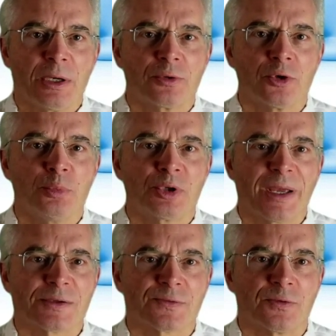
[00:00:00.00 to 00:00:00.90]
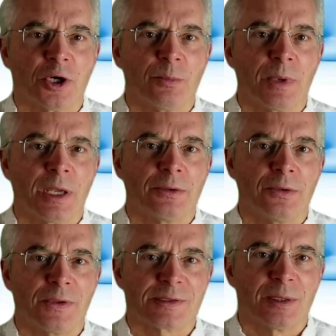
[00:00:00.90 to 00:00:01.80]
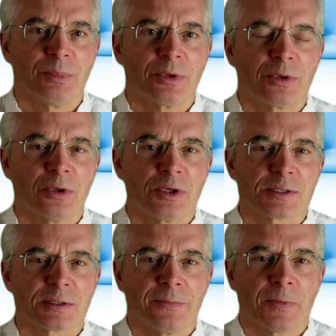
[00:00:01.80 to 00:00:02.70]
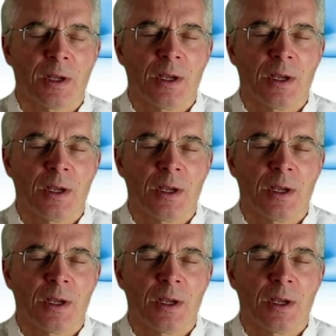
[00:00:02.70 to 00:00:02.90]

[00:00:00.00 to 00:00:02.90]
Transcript: group transform into the Simple course?